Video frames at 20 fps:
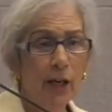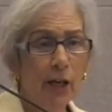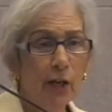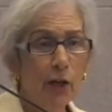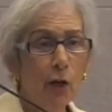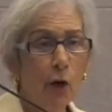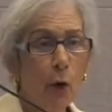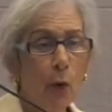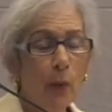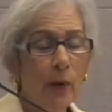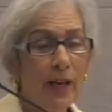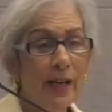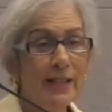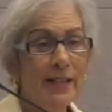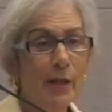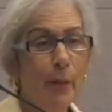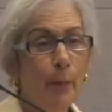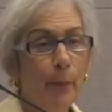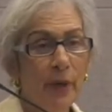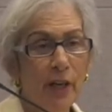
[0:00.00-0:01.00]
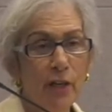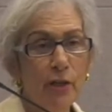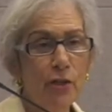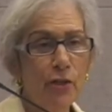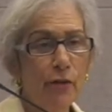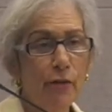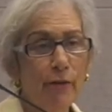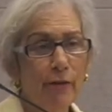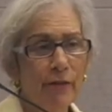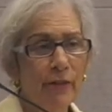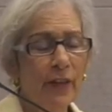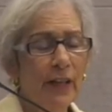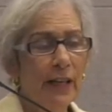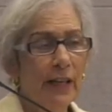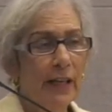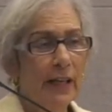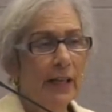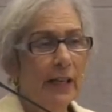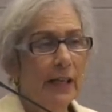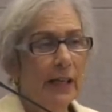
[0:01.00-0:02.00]
You know, it's a bunch of
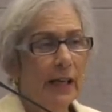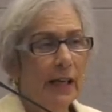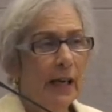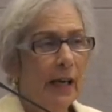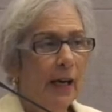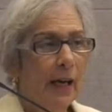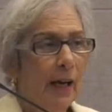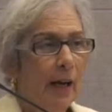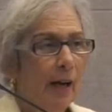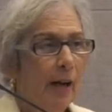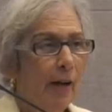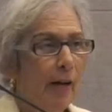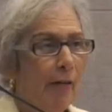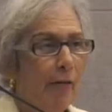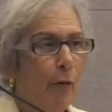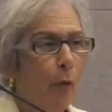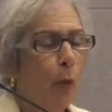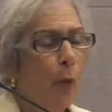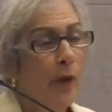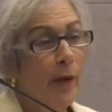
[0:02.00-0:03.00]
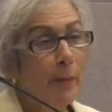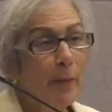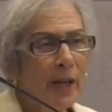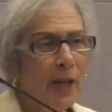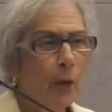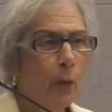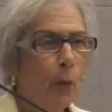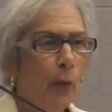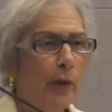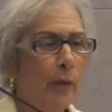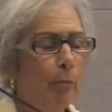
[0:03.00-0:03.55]
women